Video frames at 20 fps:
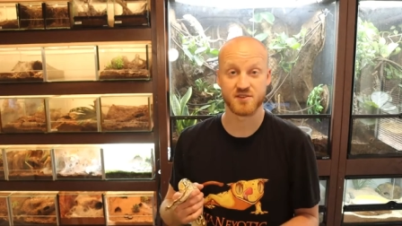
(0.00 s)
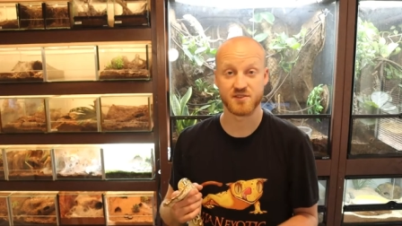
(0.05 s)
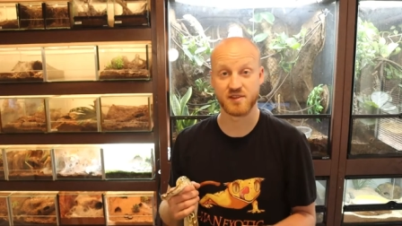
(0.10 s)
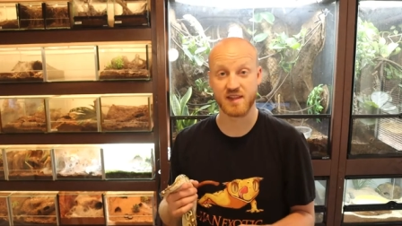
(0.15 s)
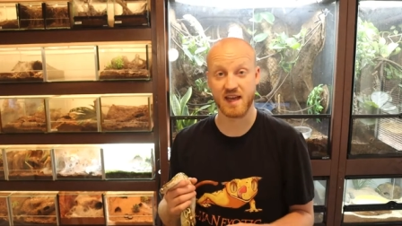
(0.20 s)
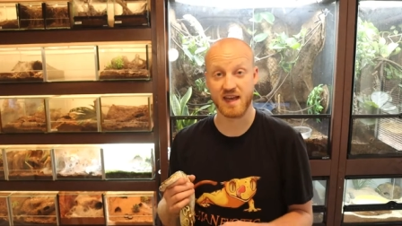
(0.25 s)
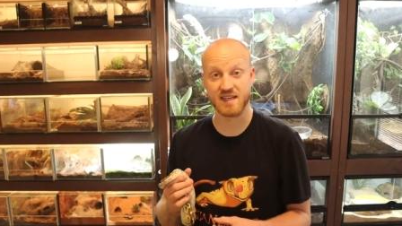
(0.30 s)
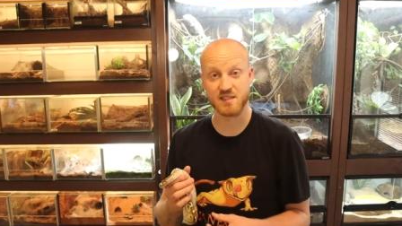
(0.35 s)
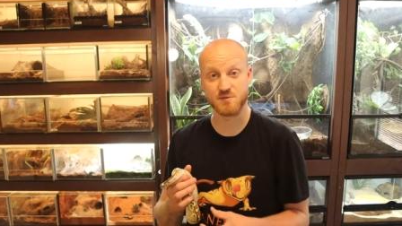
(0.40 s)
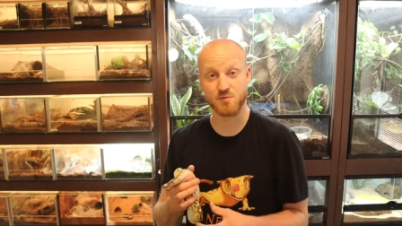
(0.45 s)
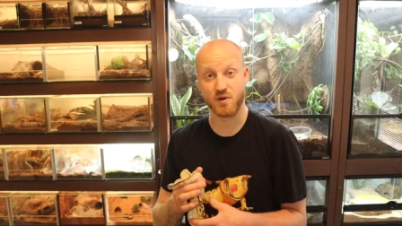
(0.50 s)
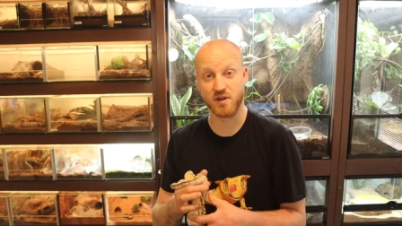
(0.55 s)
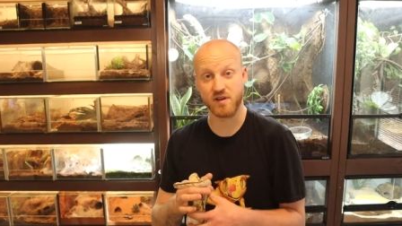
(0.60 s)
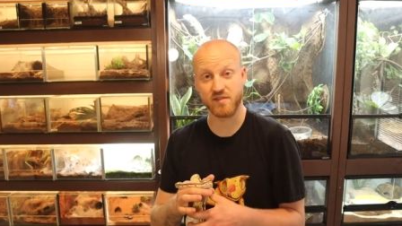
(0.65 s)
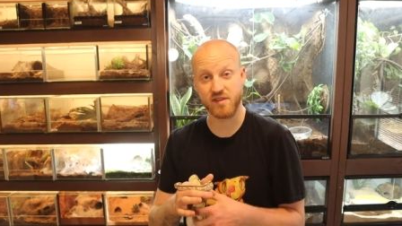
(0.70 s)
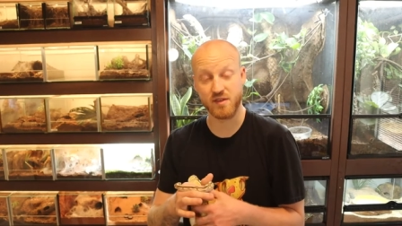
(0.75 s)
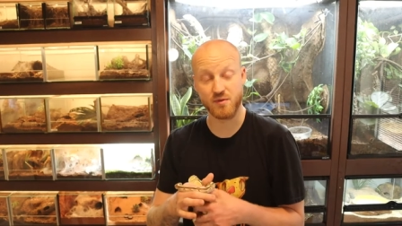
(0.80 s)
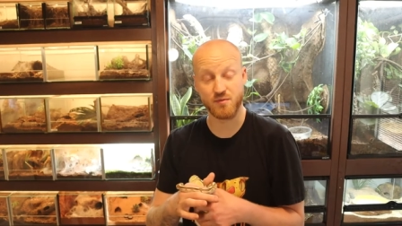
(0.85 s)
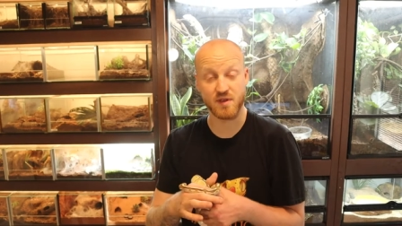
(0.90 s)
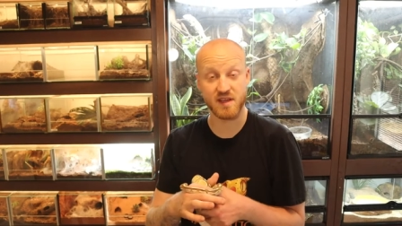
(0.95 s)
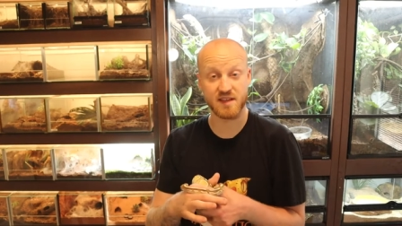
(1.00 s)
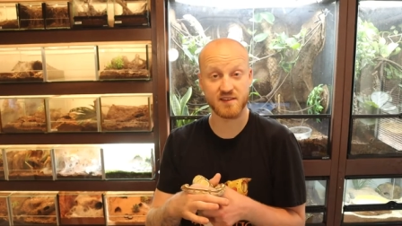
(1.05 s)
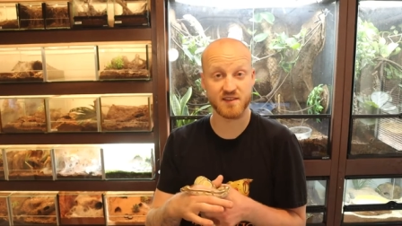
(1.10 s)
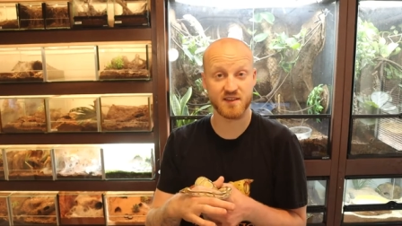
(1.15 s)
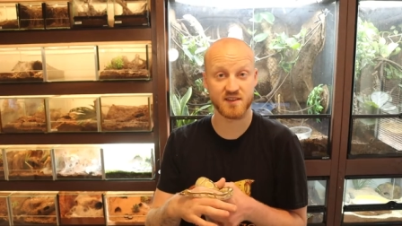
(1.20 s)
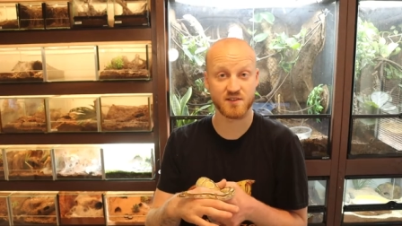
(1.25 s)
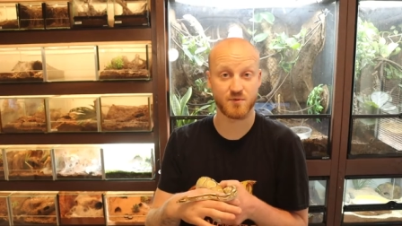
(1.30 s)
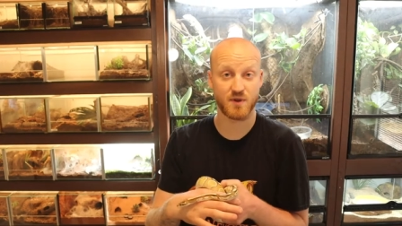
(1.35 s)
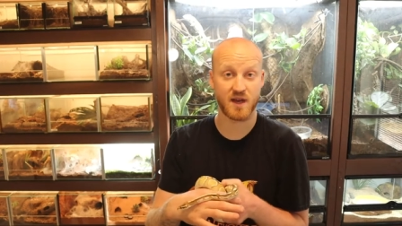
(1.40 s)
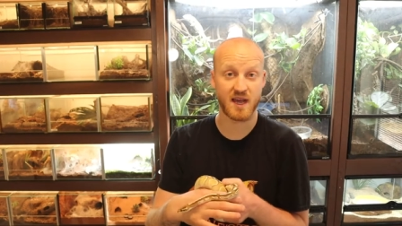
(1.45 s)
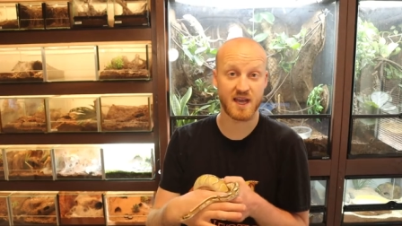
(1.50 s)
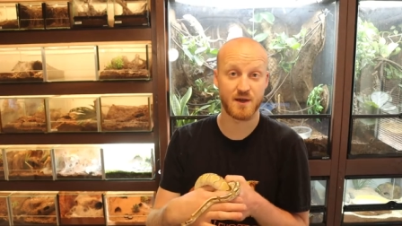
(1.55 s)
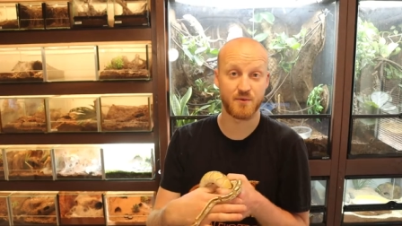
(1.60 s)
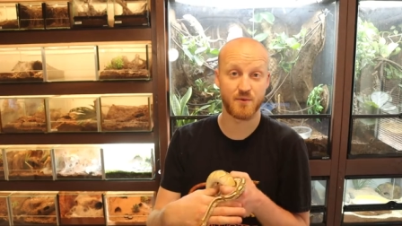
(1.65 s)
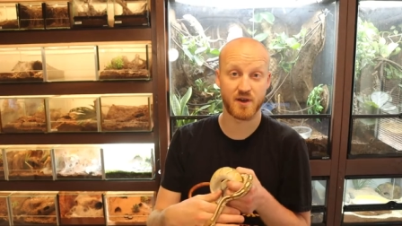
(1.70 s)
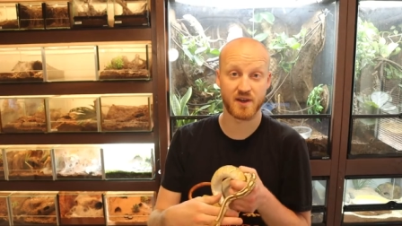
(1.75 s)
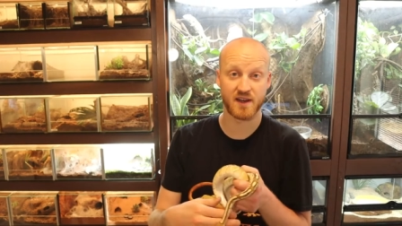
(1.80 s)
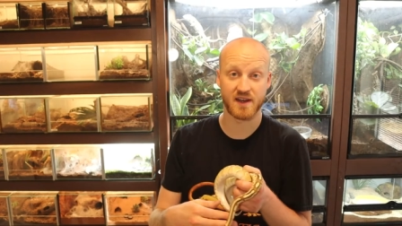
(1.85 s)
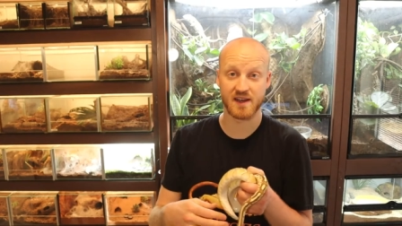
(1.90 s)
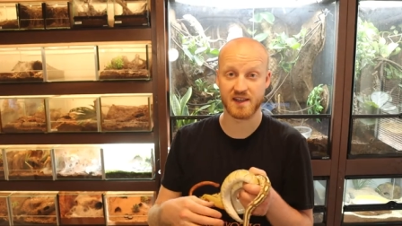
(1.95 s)
So that is one of the reasons why I
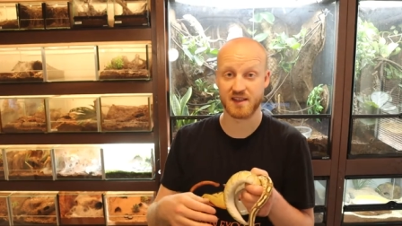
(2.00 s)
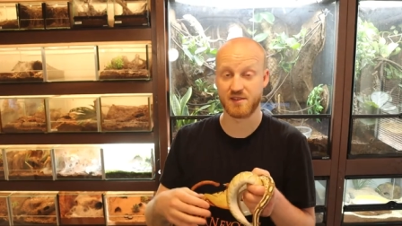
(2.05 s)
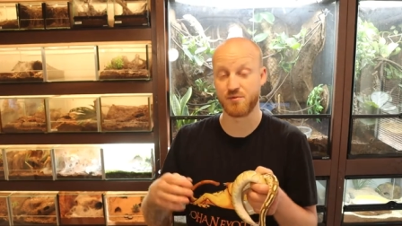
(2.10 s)
wanted a